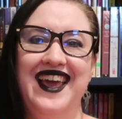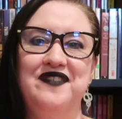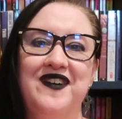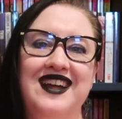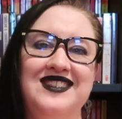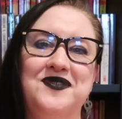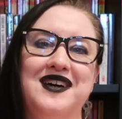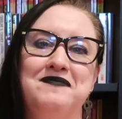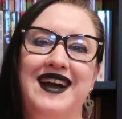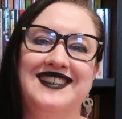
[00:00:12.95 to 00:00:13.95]
Hey friends,
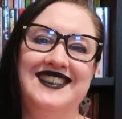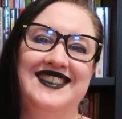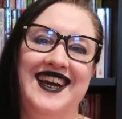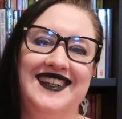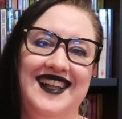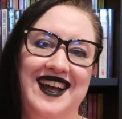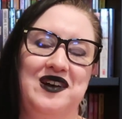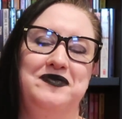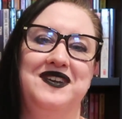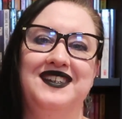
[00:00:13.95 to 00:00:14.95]
welcome back to the channel. I
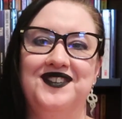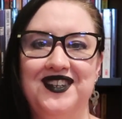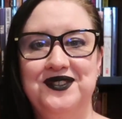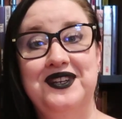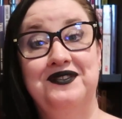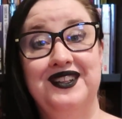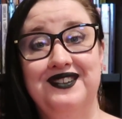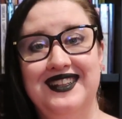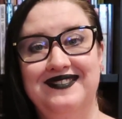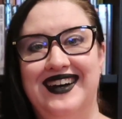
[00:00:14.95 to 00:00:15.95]
hope you guys are all doing
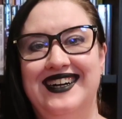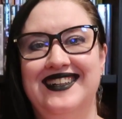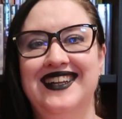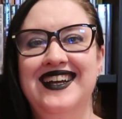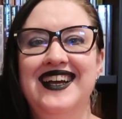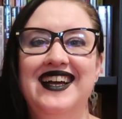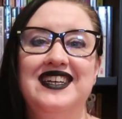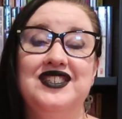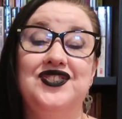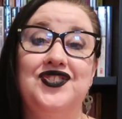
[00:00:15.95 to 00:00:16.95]
really, really well.
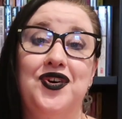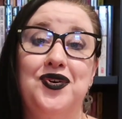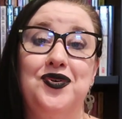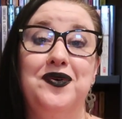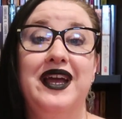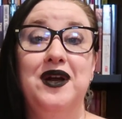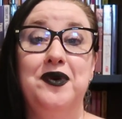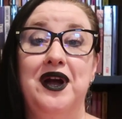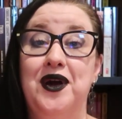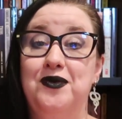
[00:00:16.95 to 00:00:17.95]
So here
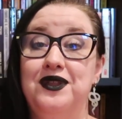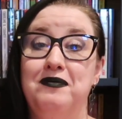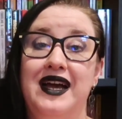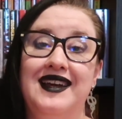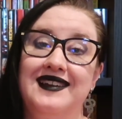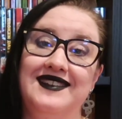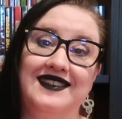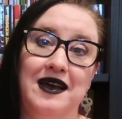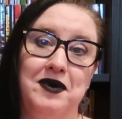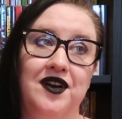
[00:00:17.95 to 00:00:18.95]
we are with my
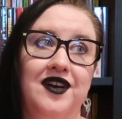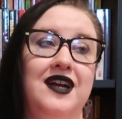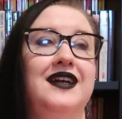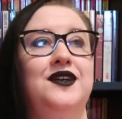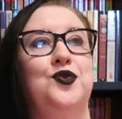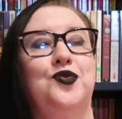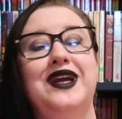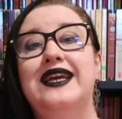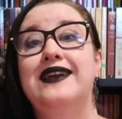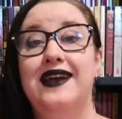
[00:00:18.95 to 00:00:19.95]
summer
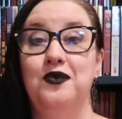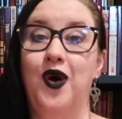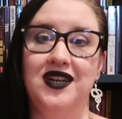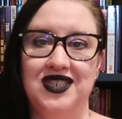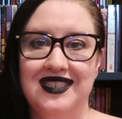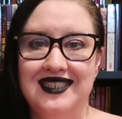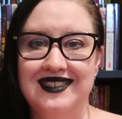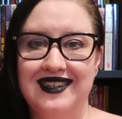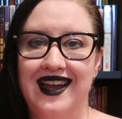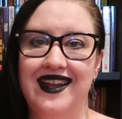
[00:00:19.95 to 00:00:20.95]
read and watch
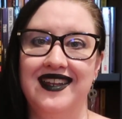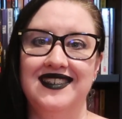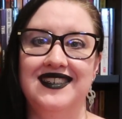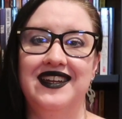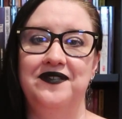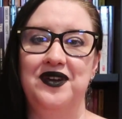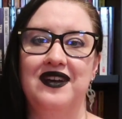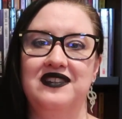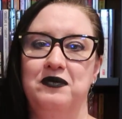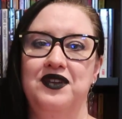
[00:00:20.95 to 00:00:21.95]
list. And if you
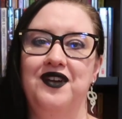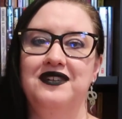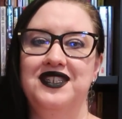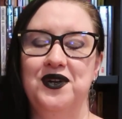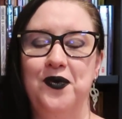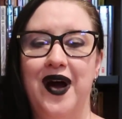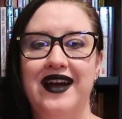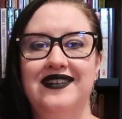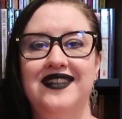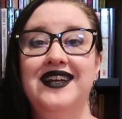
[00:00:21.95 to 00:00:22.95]
guys have been around here a
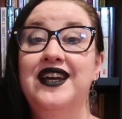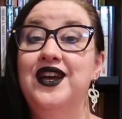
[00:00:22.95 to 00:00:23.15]
while,